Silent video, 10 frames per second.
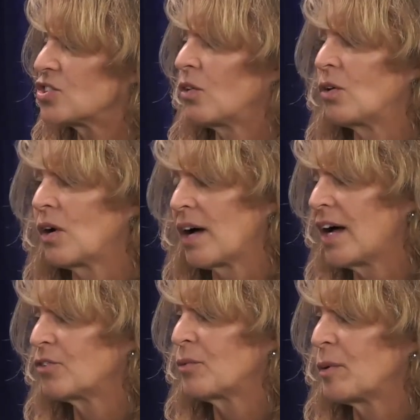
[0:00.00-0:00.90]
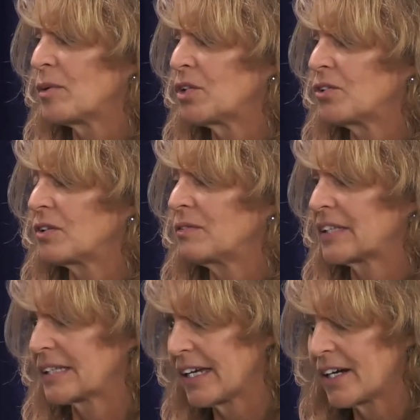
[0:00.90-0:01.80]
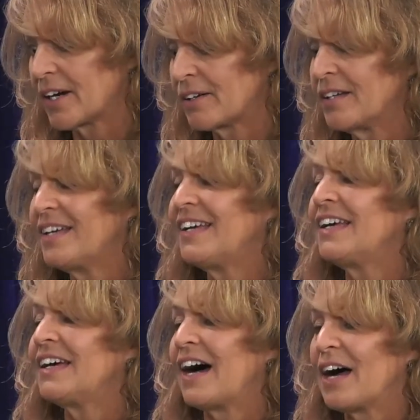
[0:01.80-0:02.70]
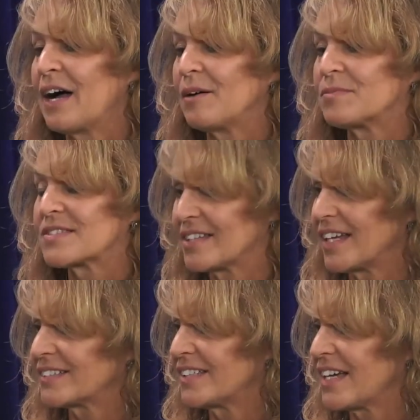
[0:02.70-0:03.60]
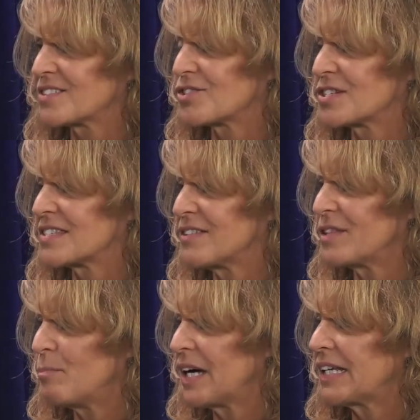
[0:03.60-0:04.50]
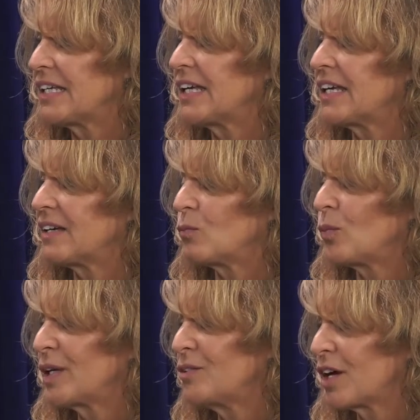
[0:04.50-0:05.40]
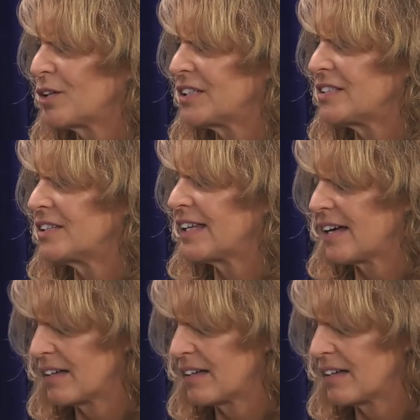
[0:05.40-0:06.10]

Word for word: So 100 women who care um, selected us to receive the money, and we not only did the